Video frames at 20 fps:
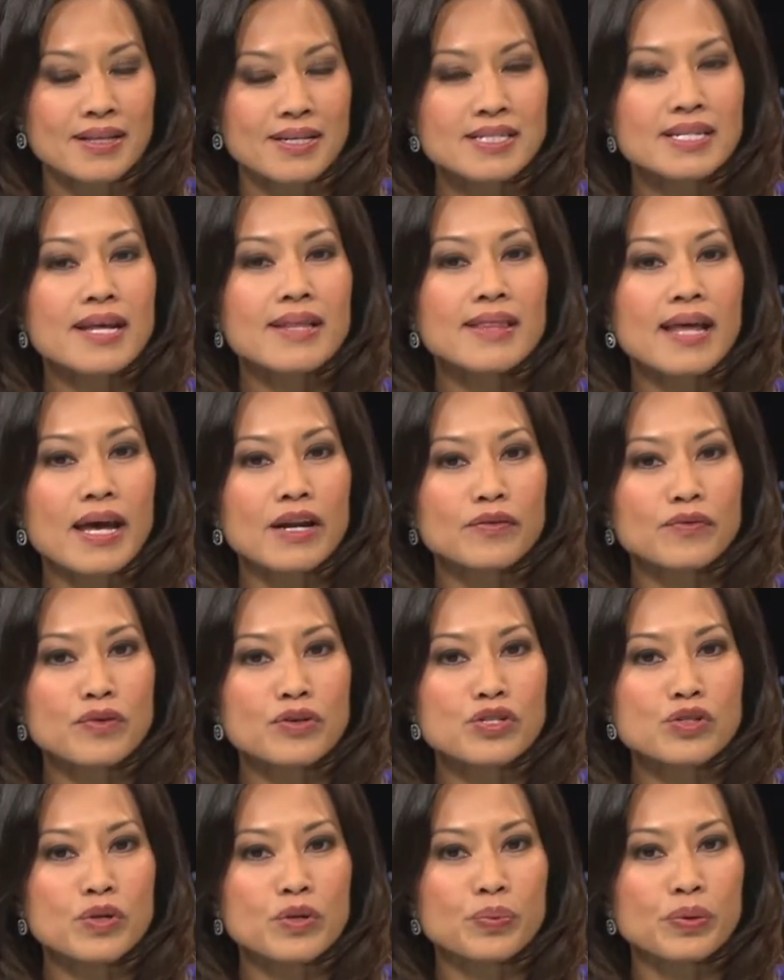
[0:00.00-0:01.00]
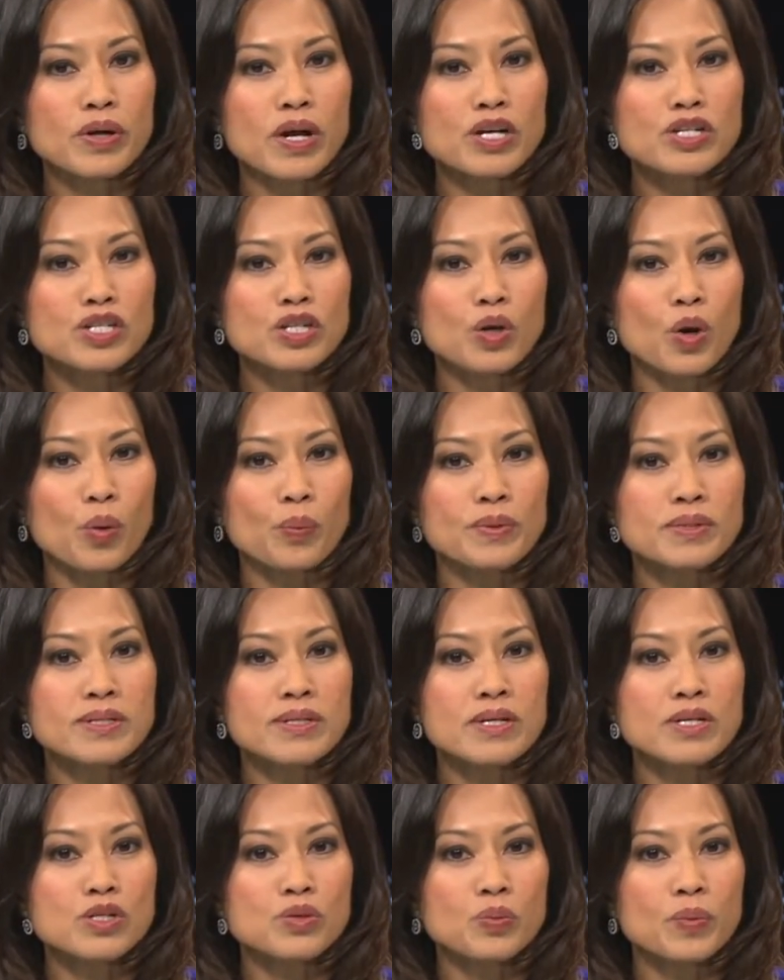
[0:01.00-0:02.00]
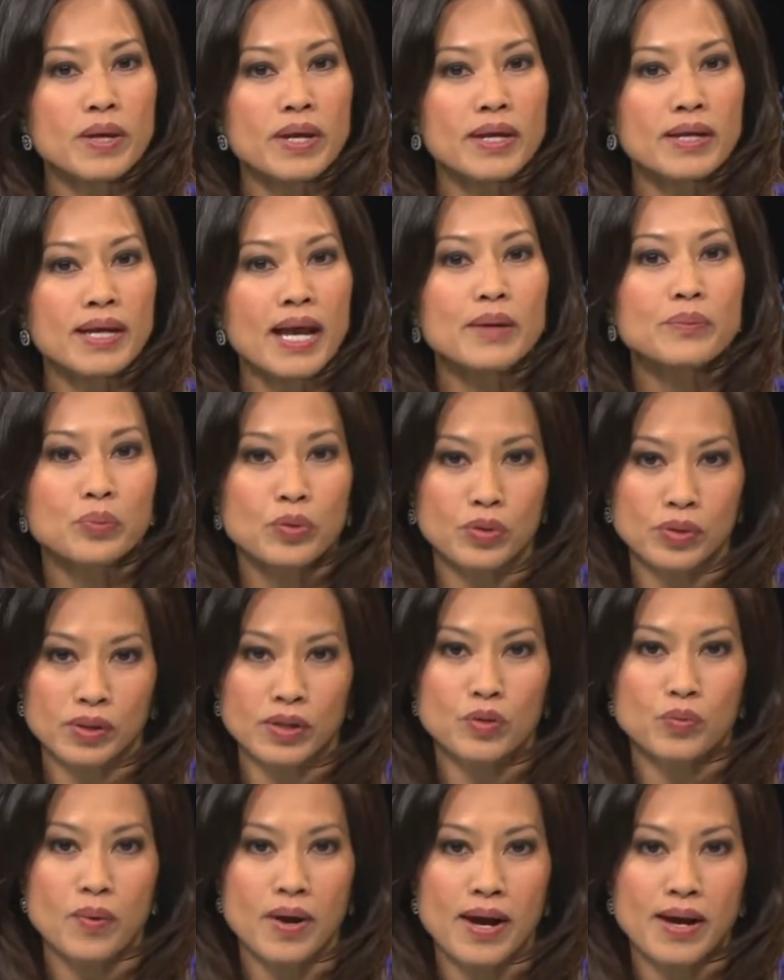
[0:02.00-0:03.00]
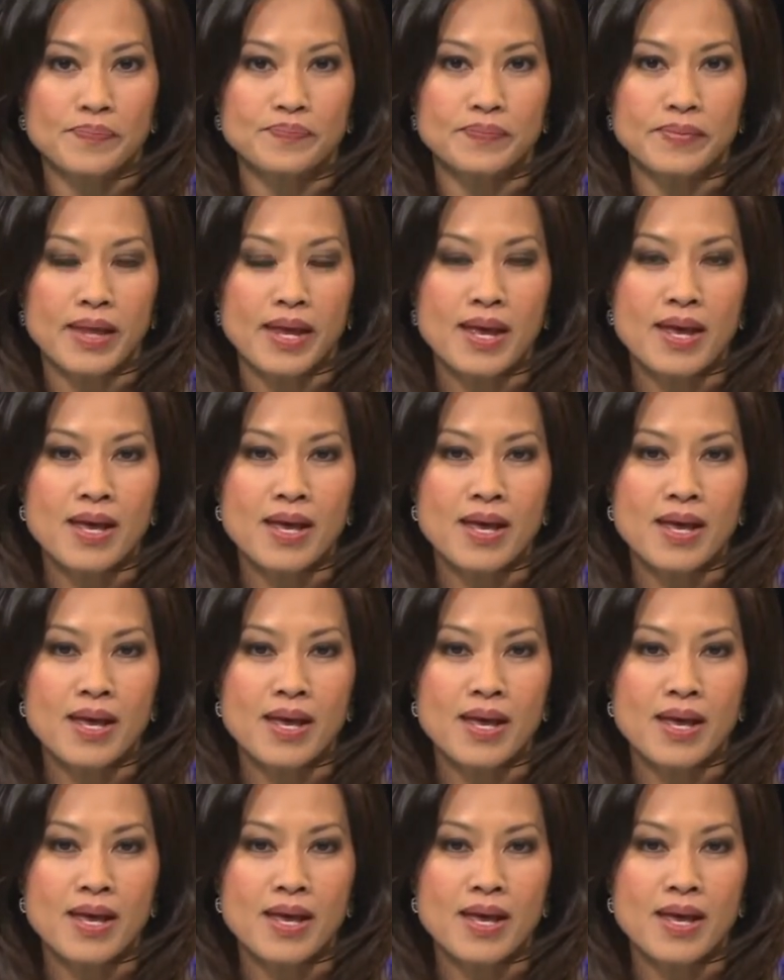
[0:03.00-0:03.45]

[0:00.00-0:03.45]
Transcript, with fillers: The 10th anniversary production opens this week at Berkeley Rep.